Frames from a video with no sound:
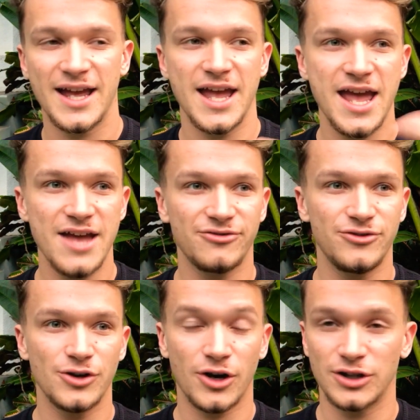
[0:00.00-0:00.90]
if
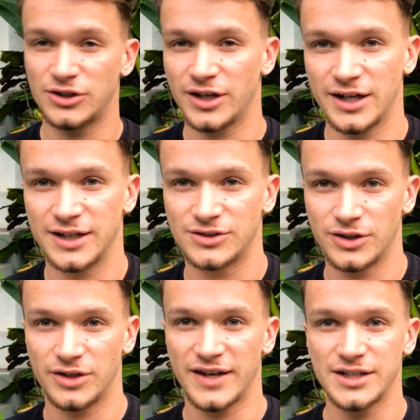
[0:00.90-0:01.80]
you're gonna turn it into
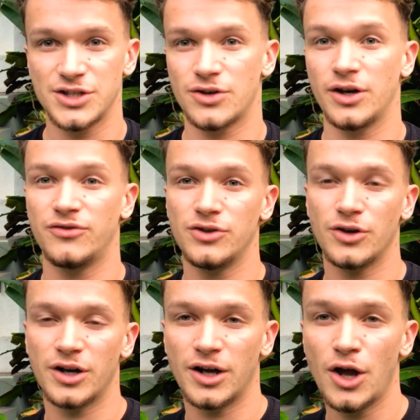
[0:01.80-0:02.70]
your advantage or if you're
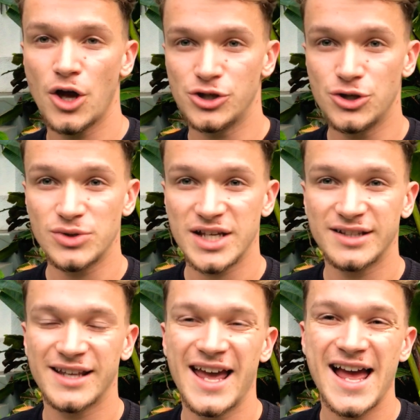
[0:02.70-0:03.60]
gonna use
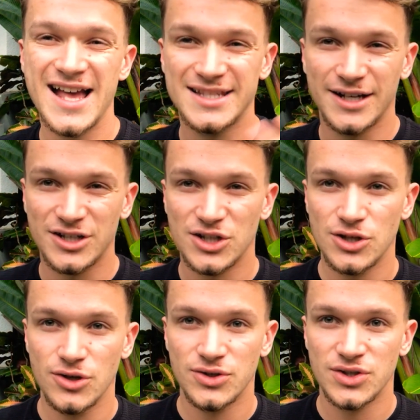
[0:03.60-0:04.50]
it as an
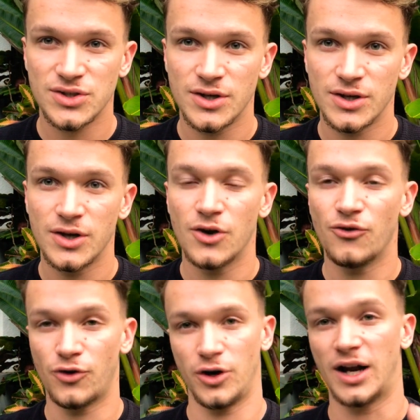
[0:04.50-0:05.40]
excuse
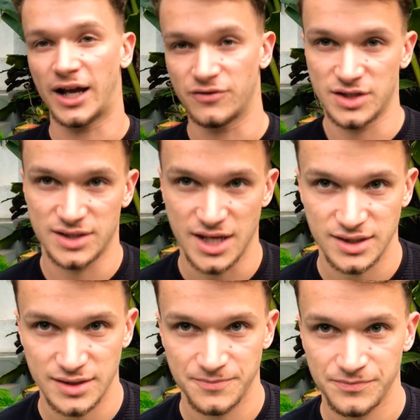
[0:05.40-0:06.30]
for your lack of
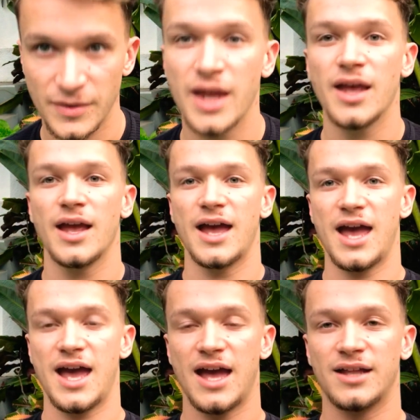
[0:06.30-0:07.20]
success.
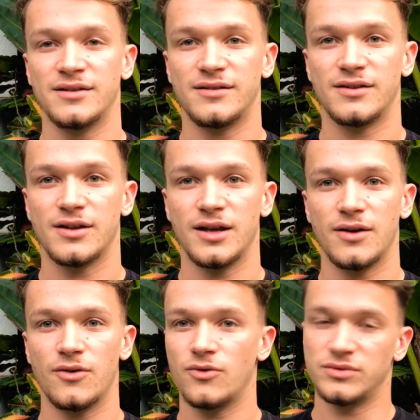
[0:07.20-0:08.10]
And
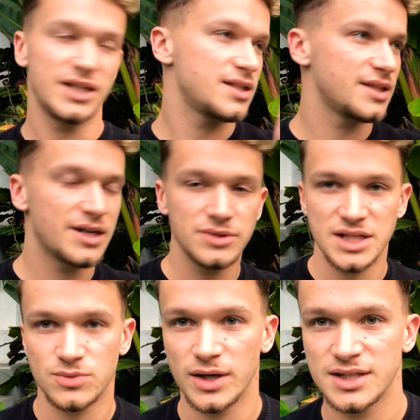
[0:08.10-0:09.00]
there was
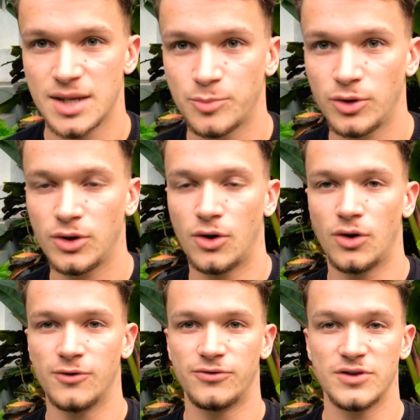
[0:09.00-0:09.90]
this one example
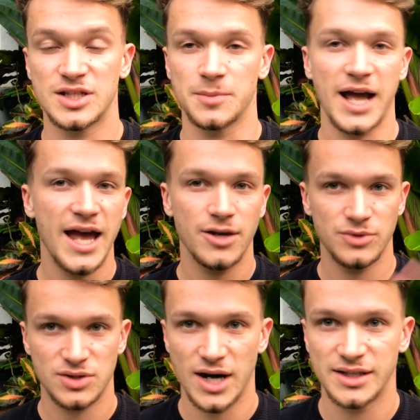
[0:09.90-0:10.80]
of some guy who
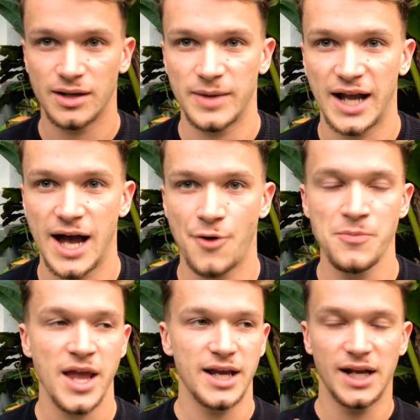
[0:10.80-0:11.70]
was writing about how
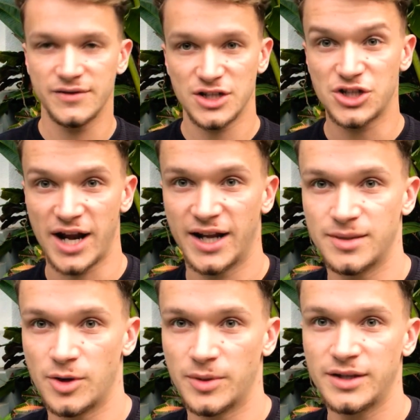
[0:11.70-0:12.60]
he lives in China at the
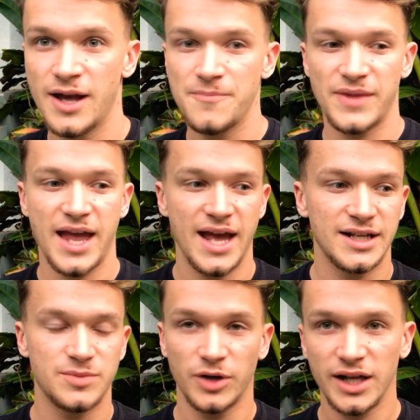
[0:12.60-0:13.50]
moment, and
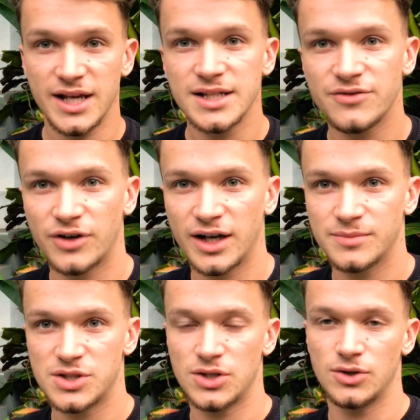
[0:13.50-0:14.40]
it's pretty easy for him
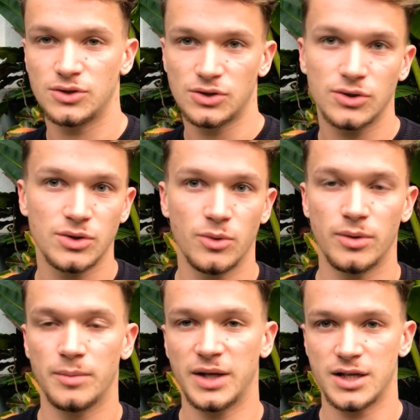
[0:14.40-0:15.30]
to talk to
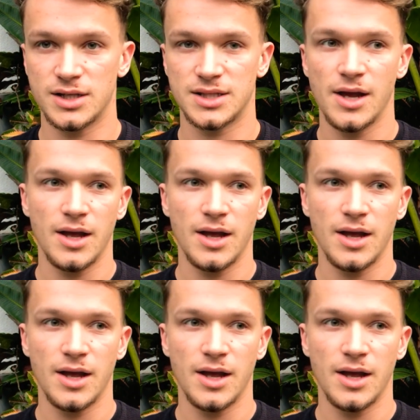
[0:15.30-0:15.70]
women because